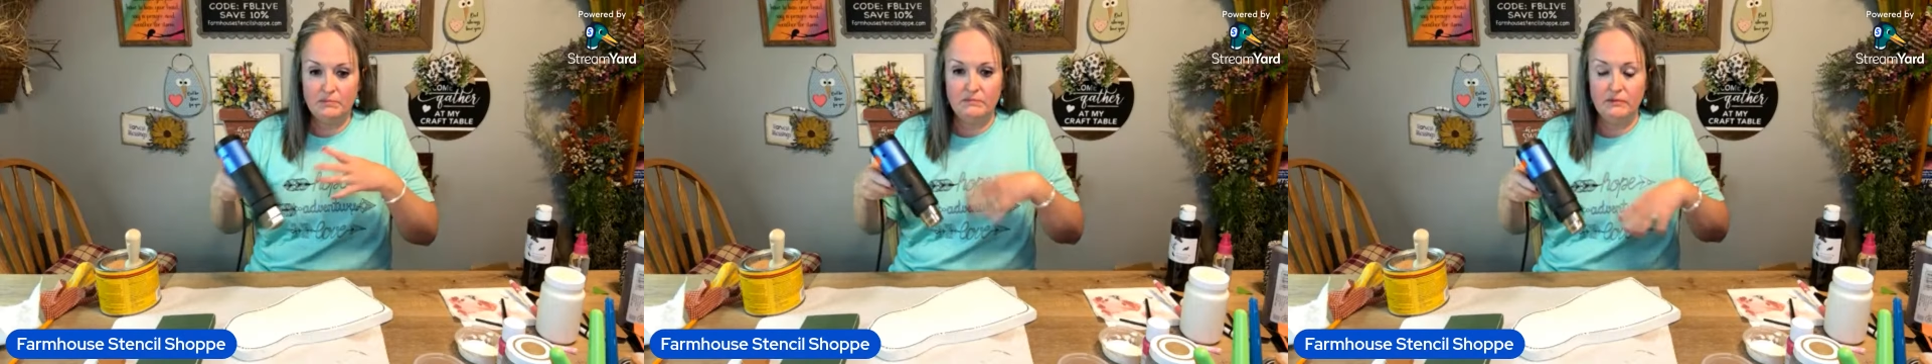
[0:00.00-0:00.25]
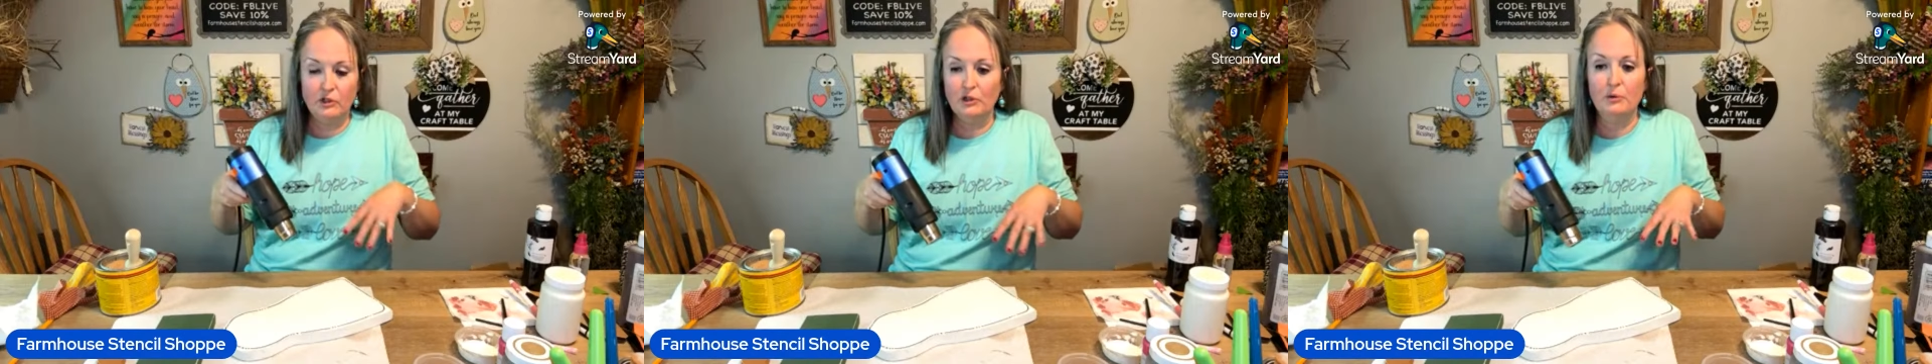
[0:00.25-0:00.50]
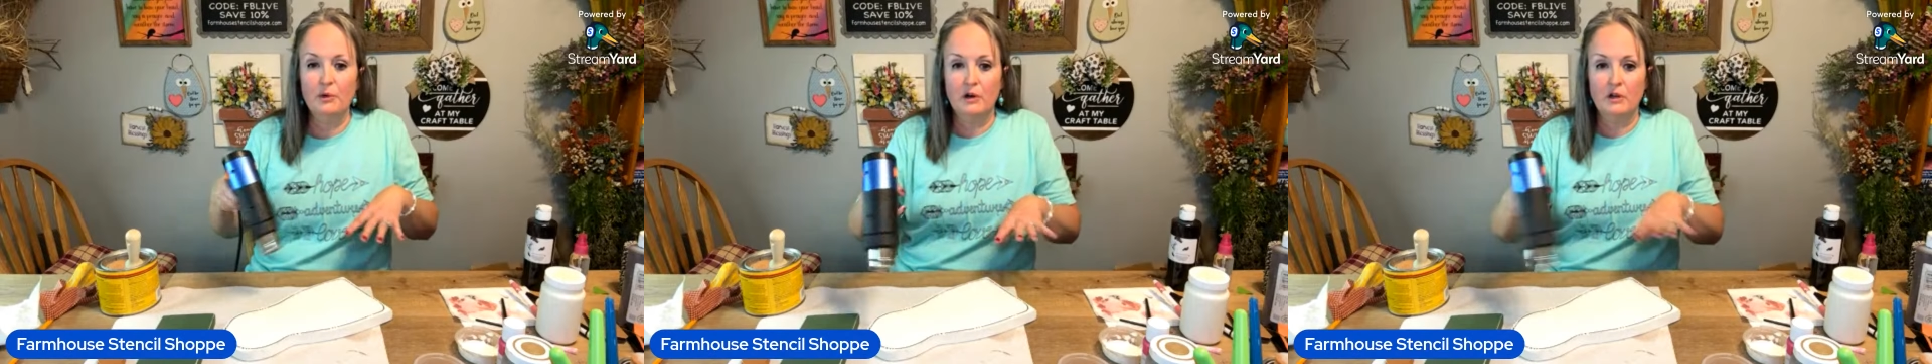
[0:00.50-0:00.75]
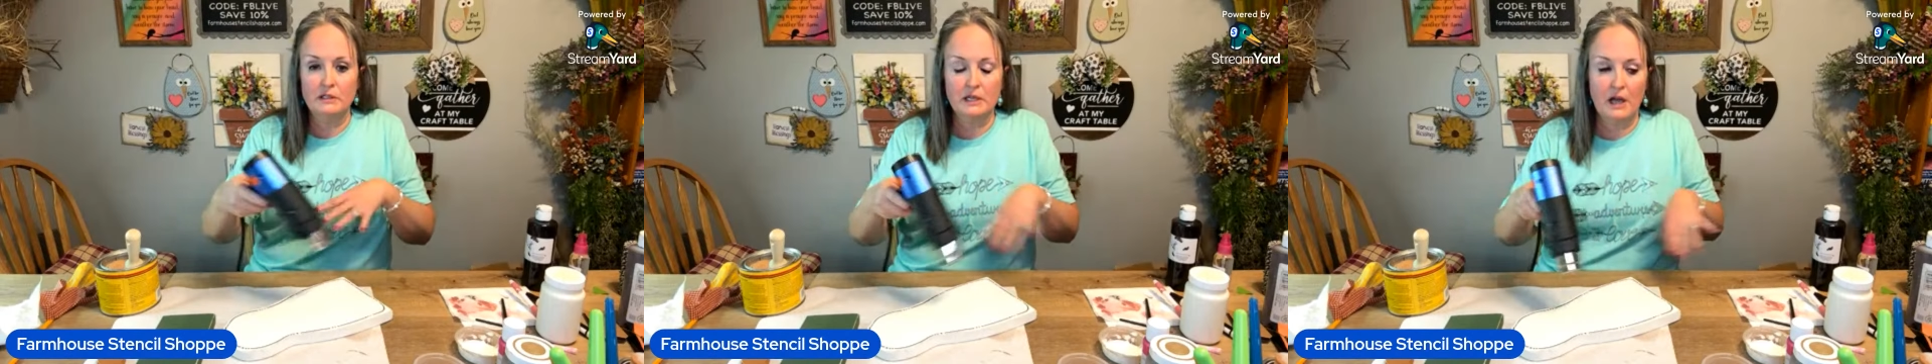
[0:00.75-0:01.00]
glue it all
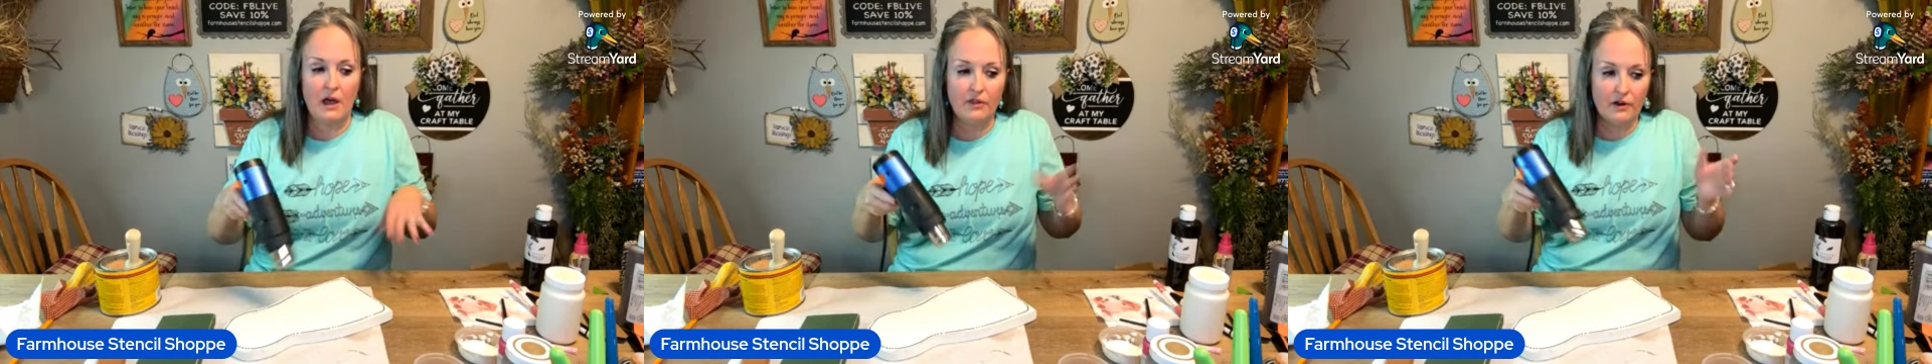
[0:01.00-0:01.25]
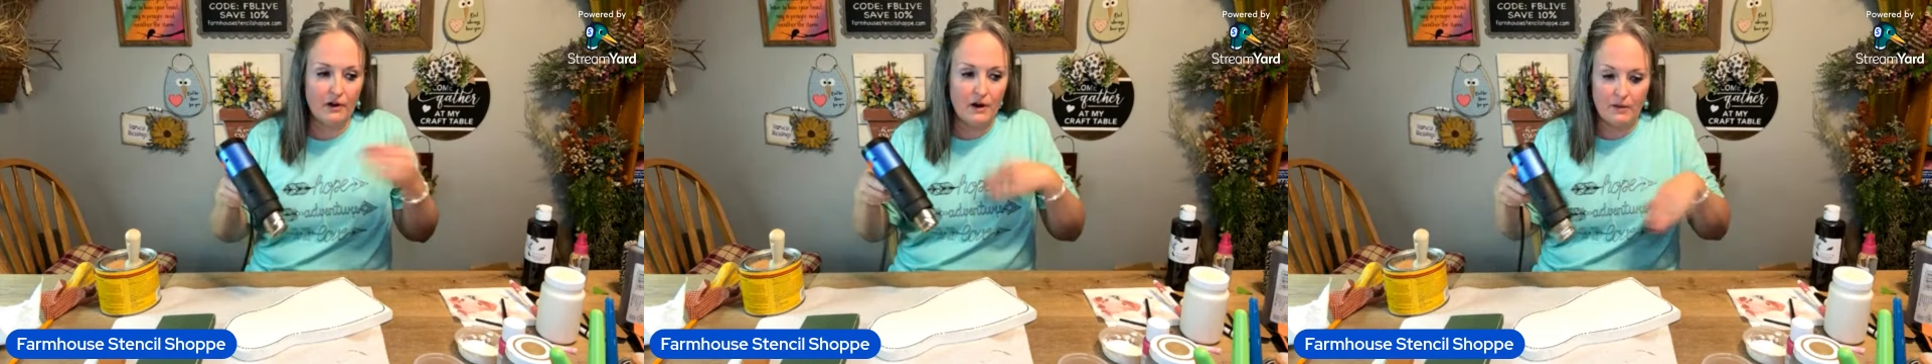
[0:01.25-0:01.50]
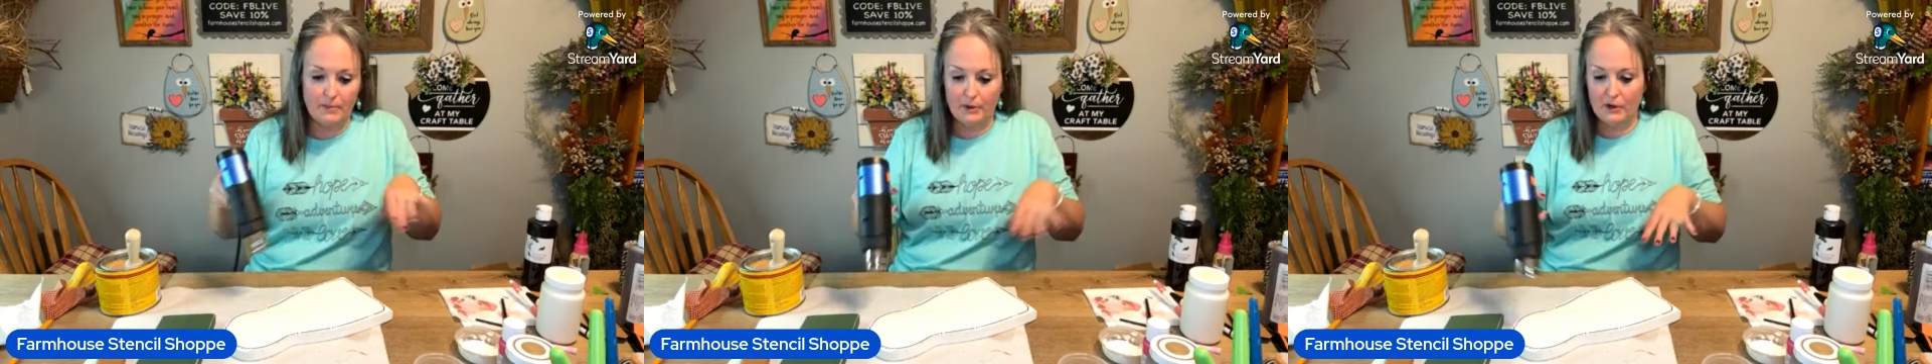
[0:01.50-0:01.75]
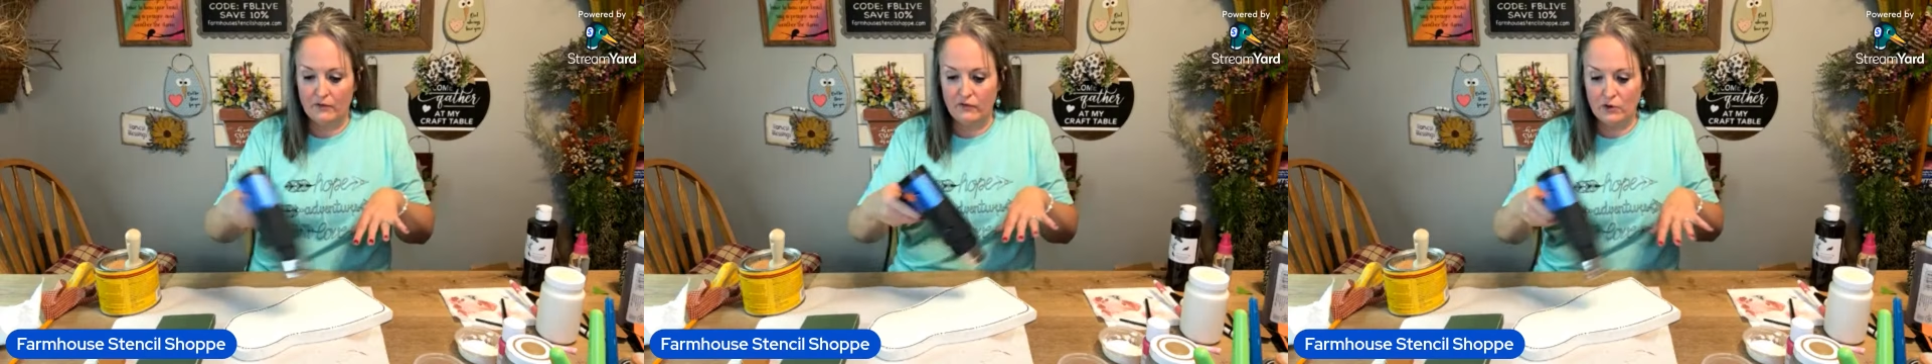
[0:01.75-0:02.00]
together and put a
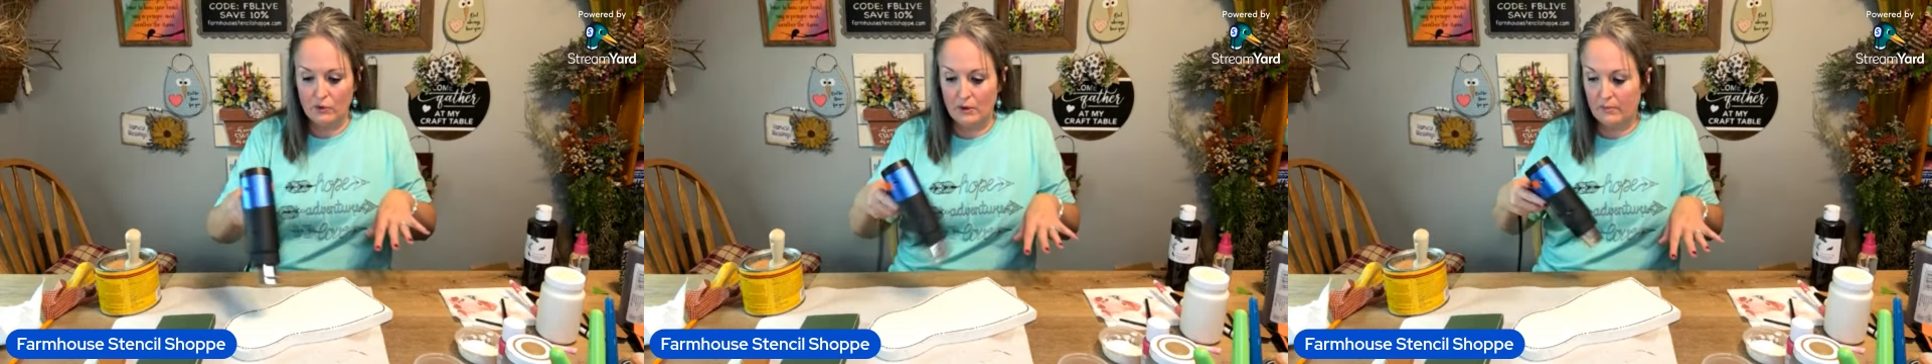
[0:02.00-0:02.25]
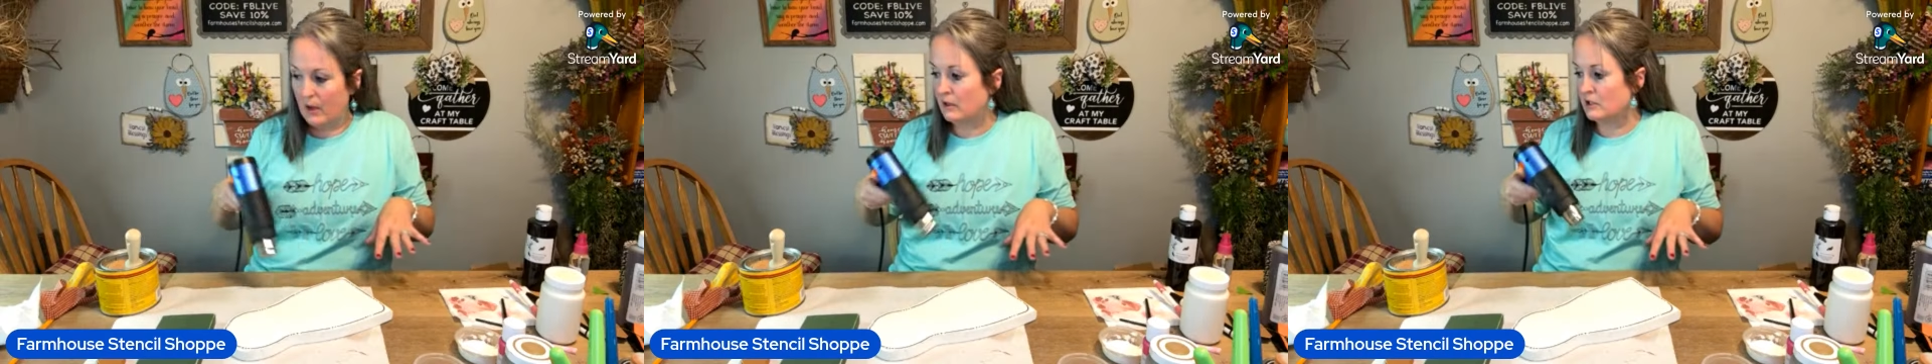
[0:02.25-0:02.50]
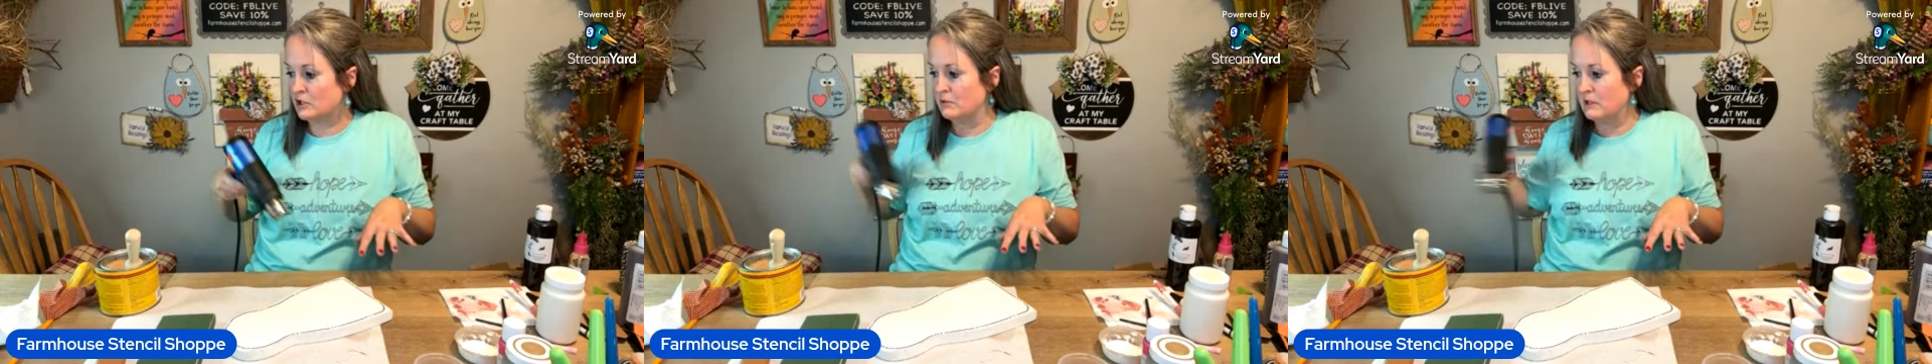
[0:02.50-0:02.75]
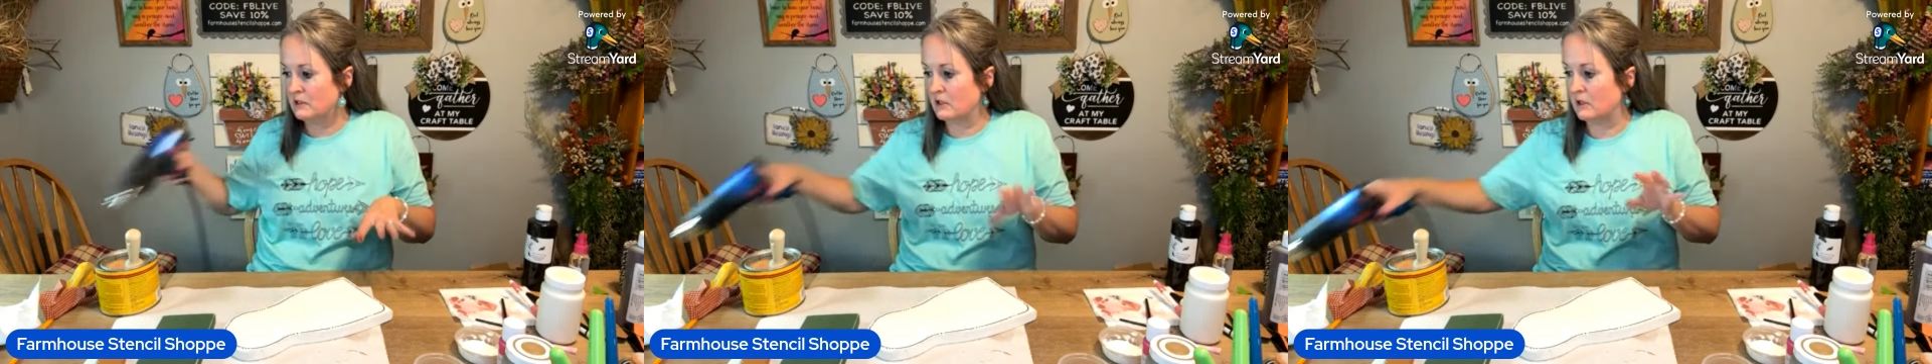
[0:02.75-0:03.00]
few
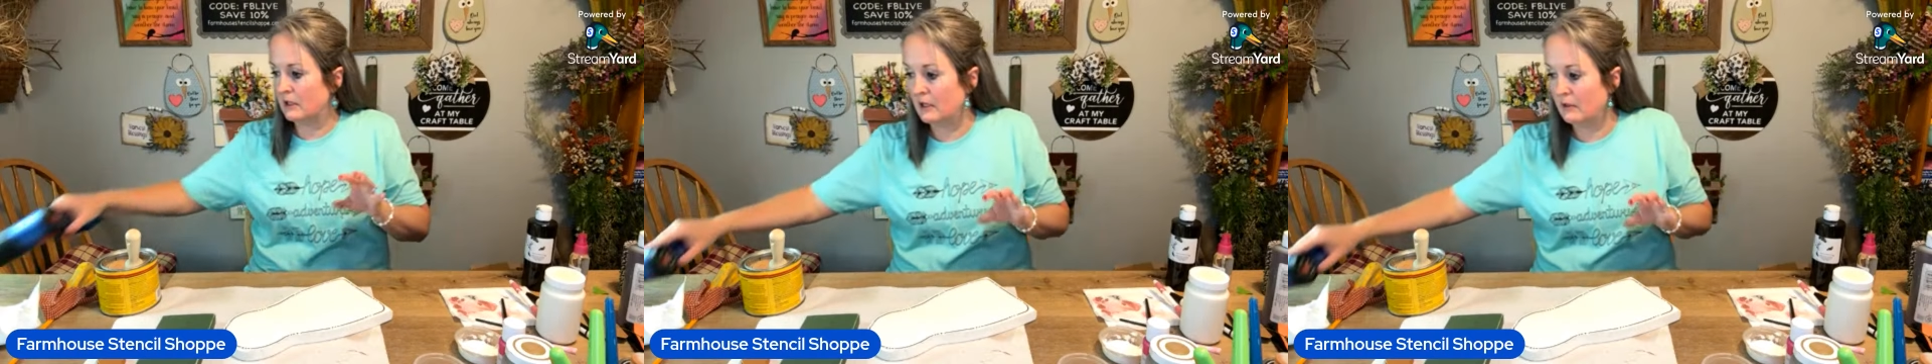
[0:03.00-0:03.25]
embellishments on it,